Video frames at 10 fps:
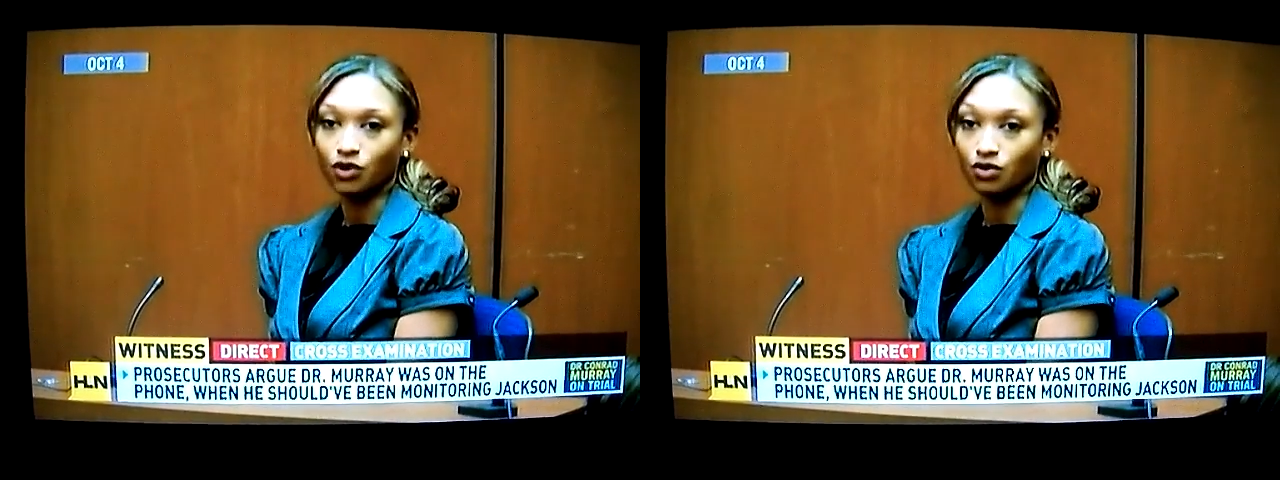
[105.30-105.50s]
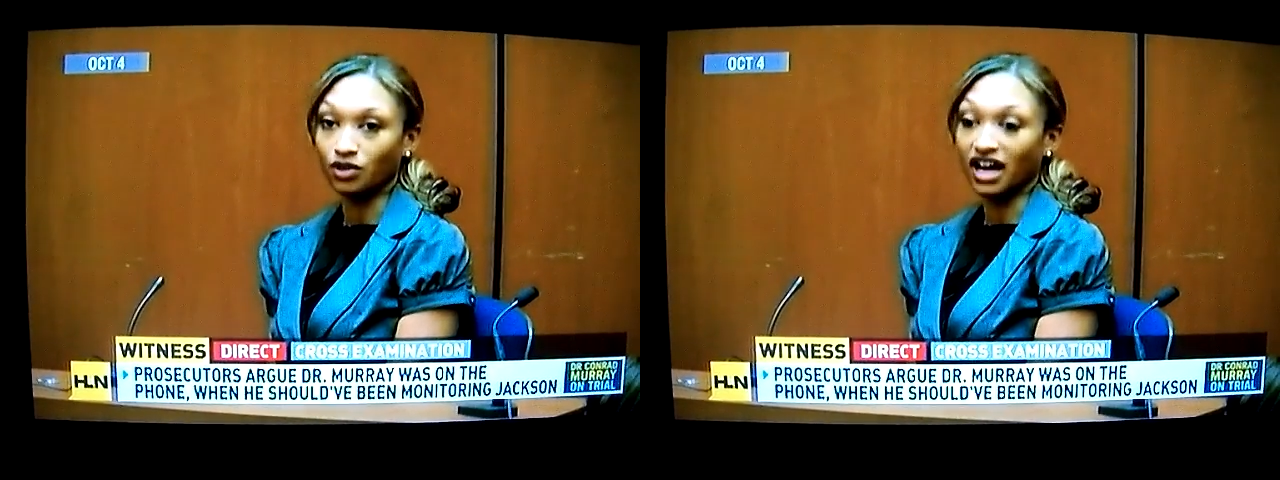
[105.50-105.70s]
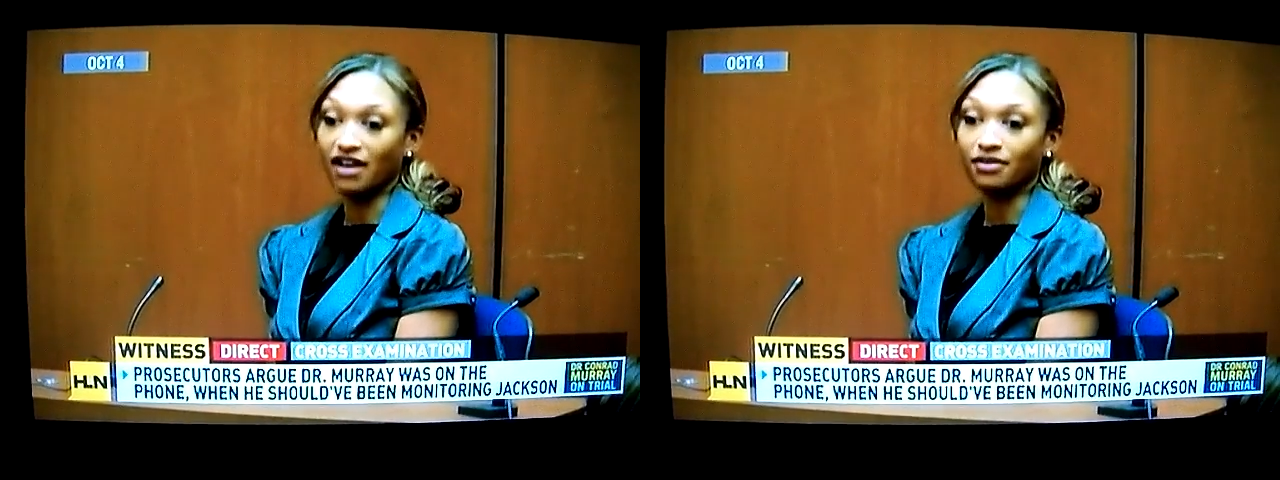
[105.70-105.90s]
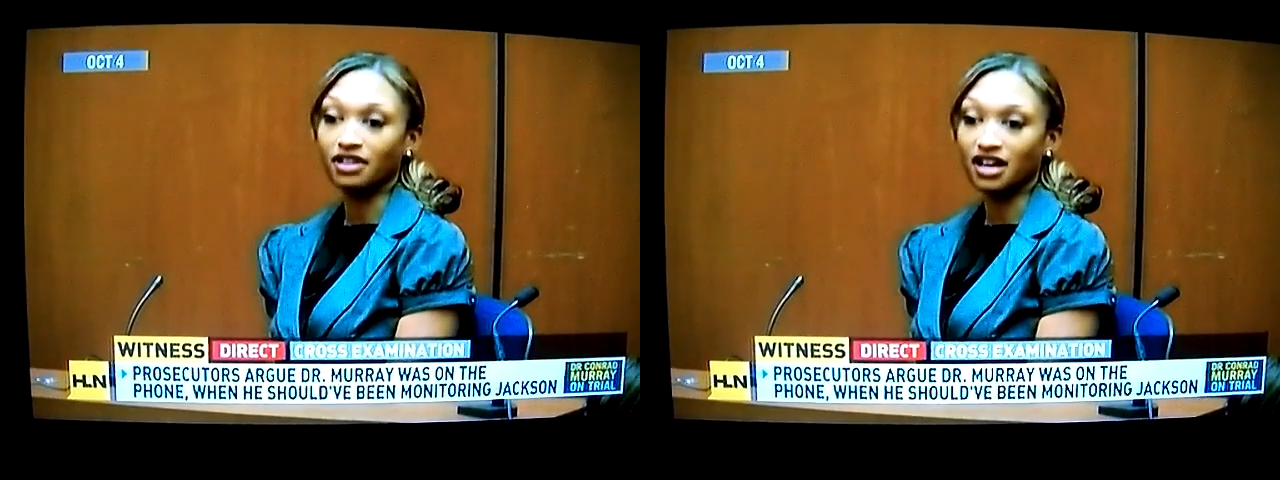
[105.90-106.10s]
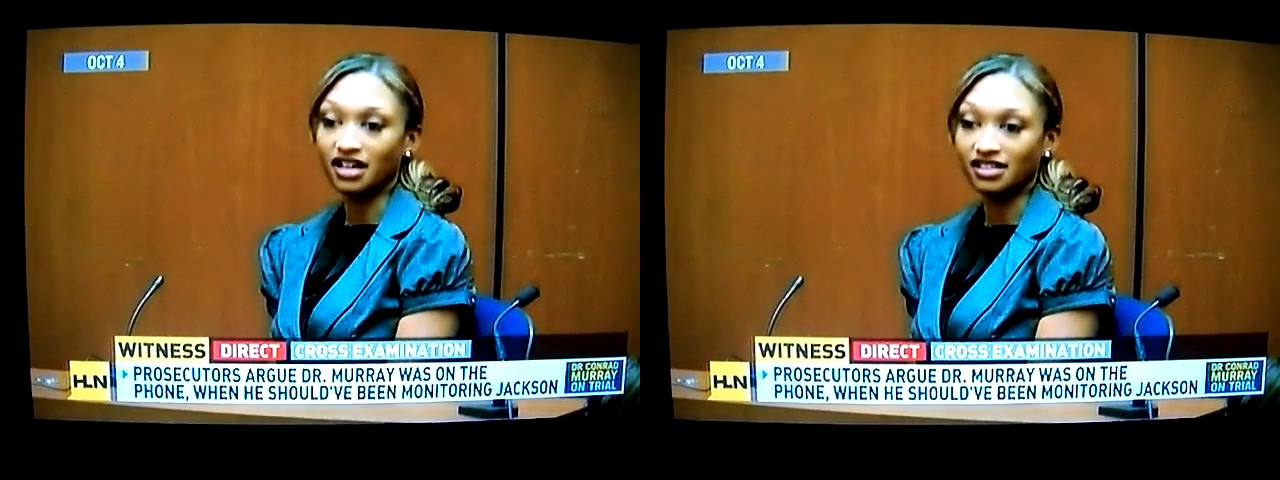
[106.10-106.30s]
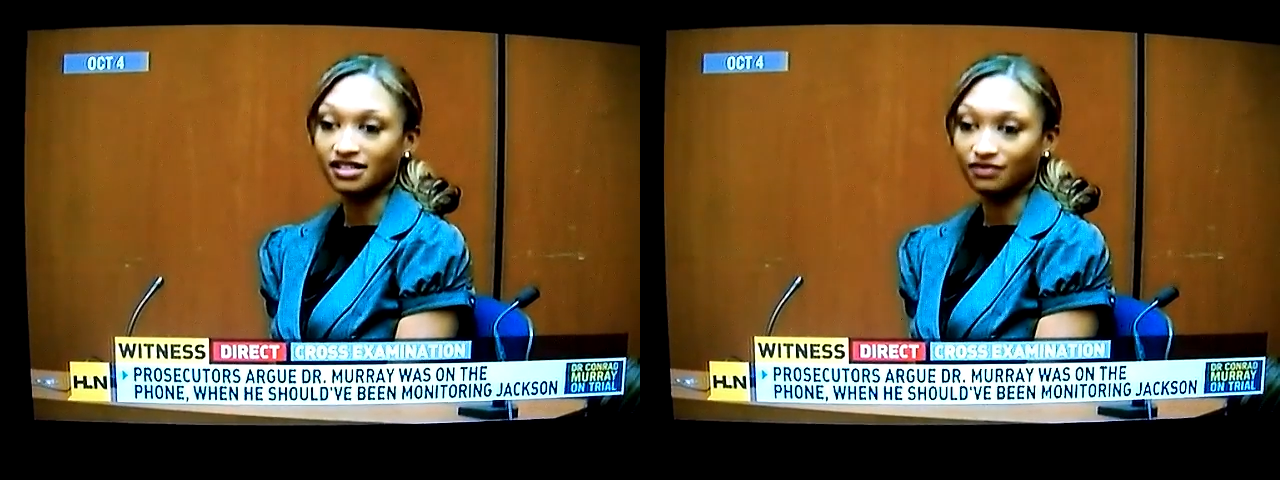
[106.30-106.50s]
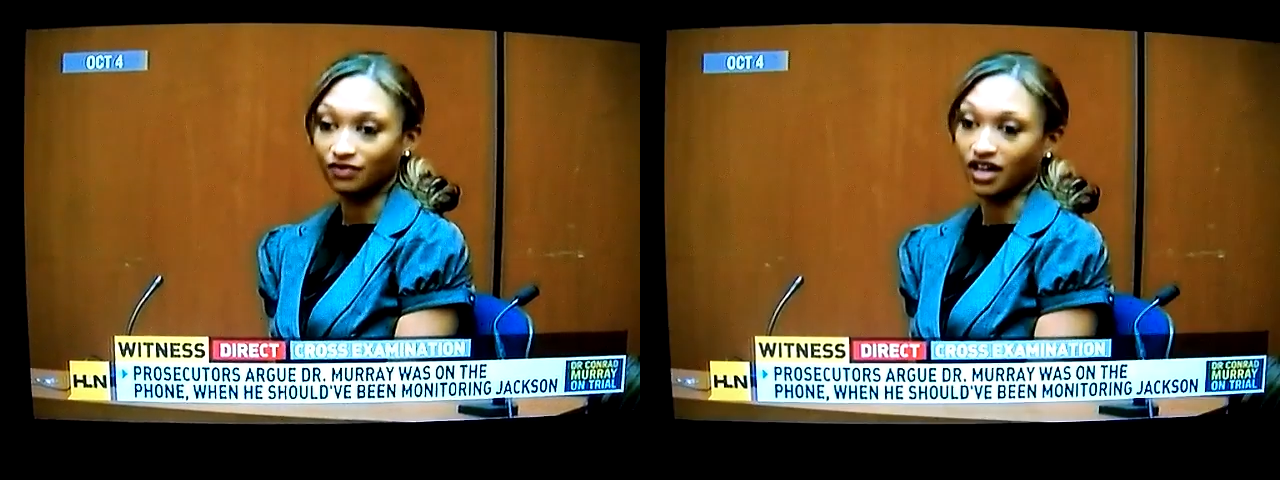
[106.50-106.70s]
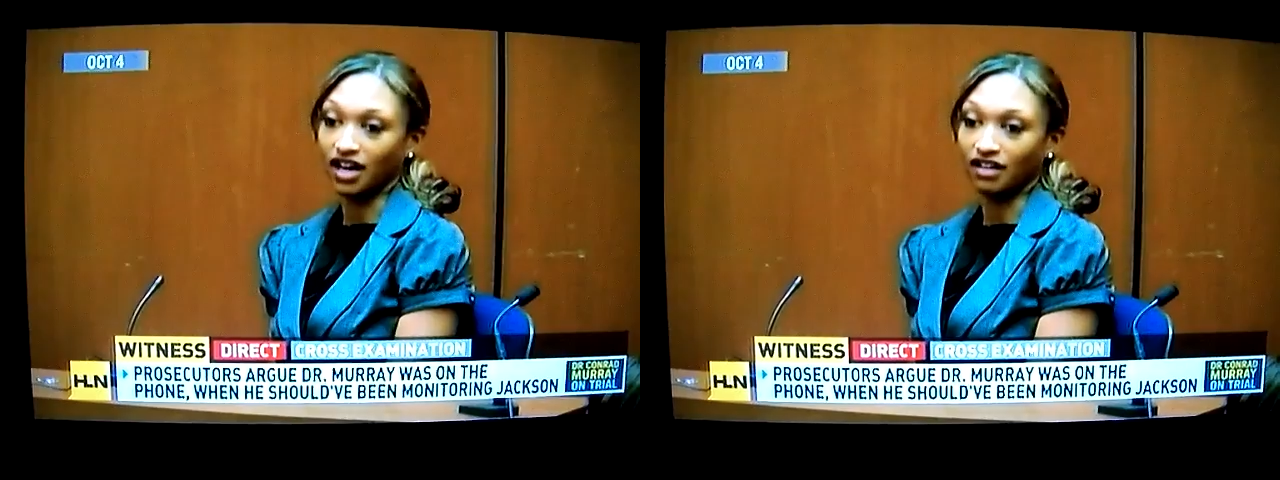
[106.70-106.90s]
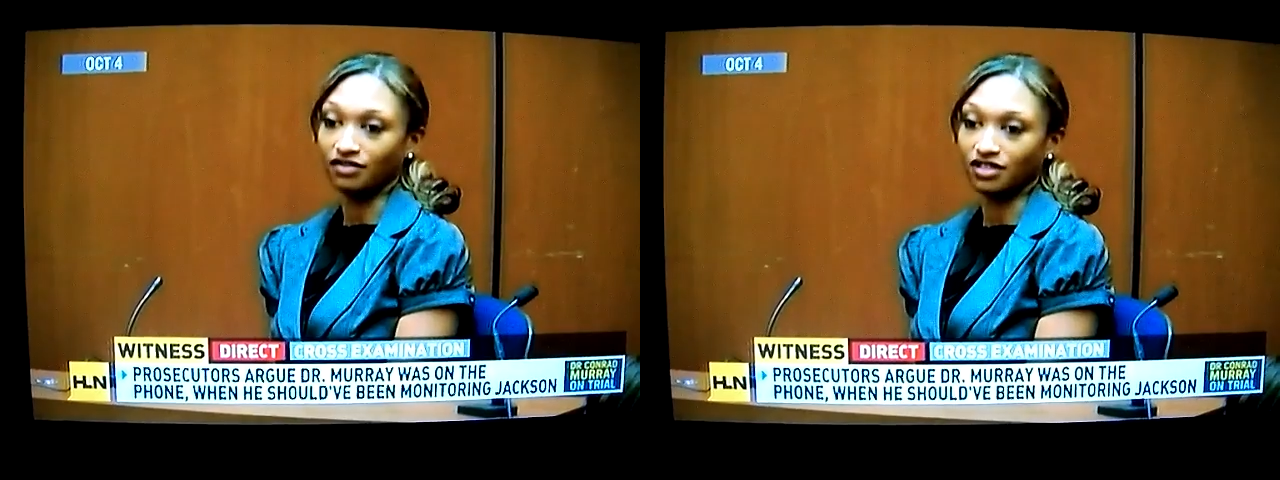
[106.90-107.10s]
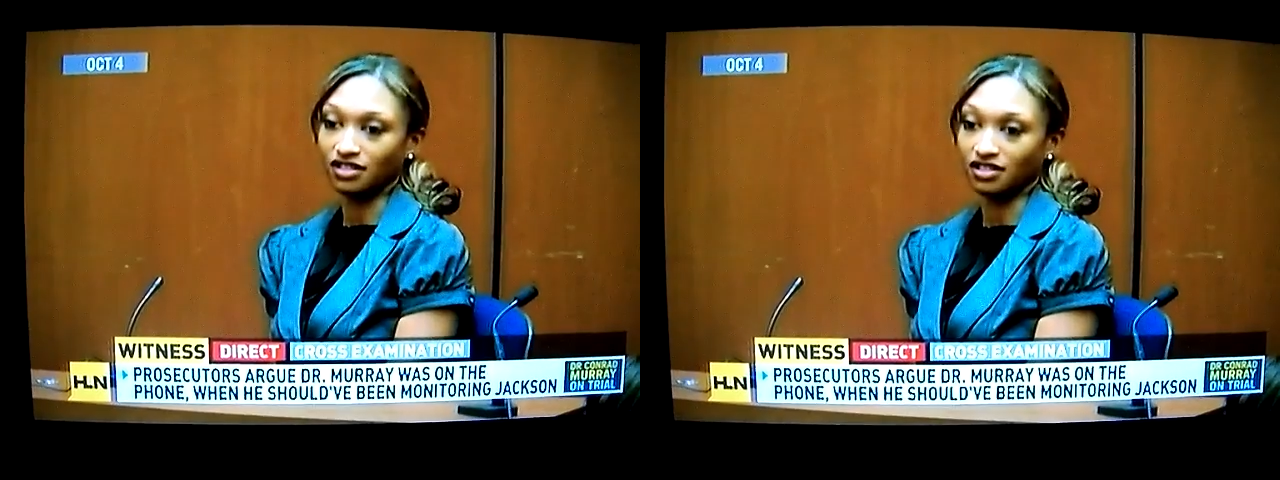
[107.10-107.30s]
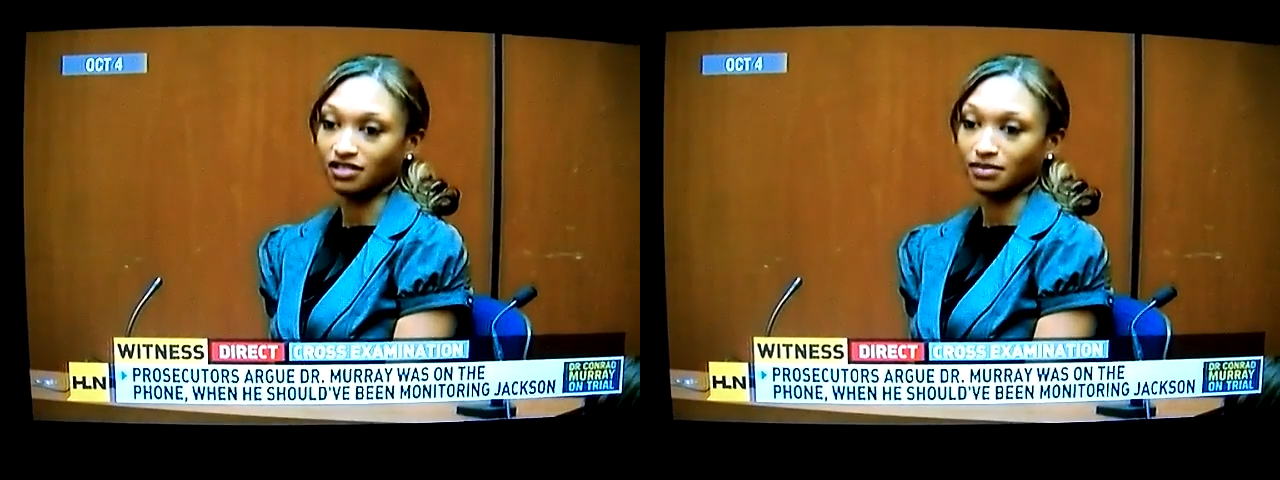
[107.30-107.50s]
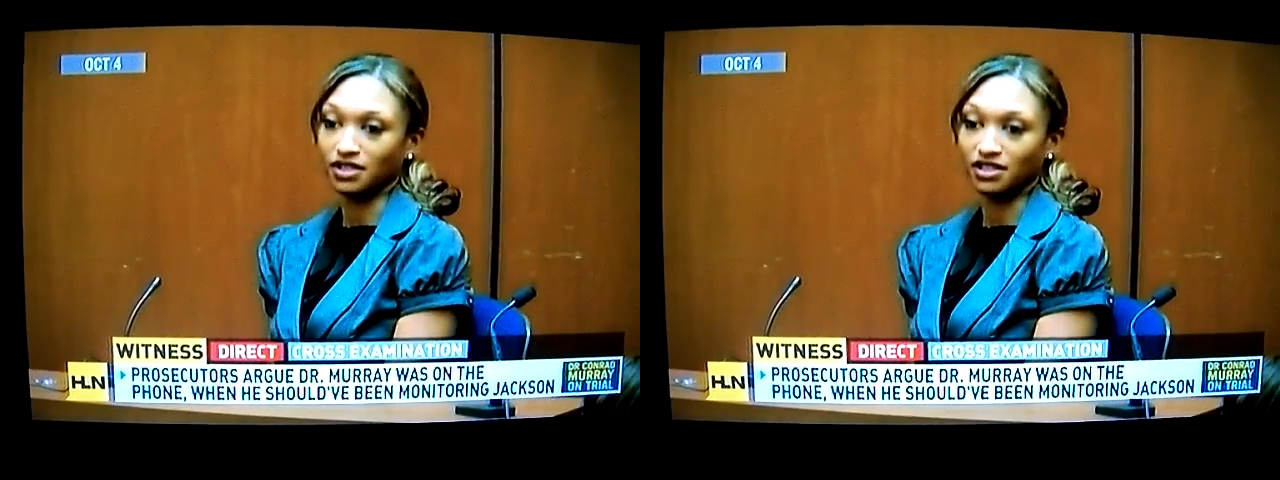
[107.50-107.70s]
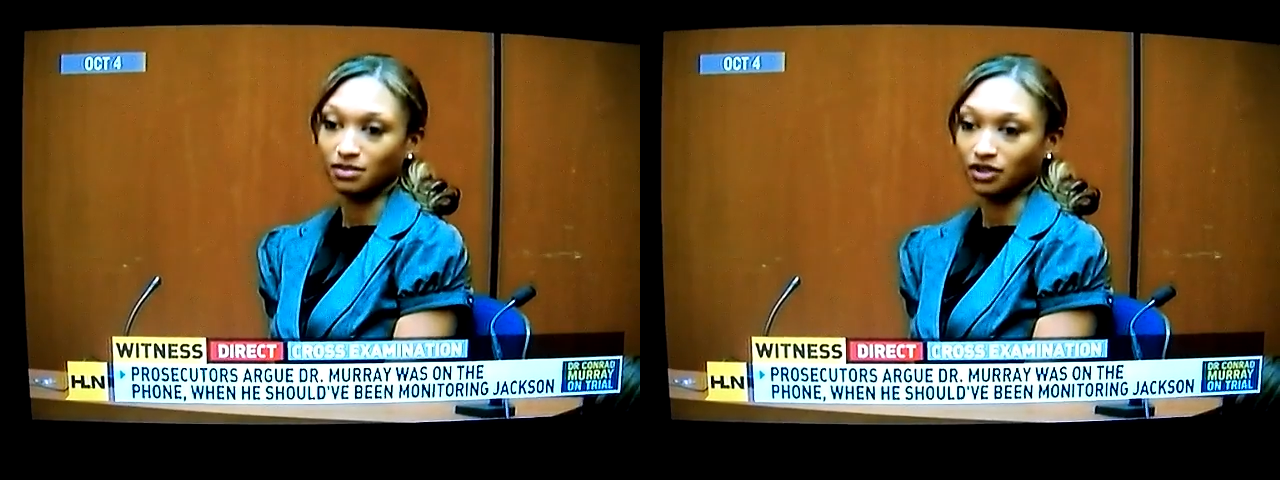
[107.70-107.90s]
well, when I realized 5 to 6 minutes,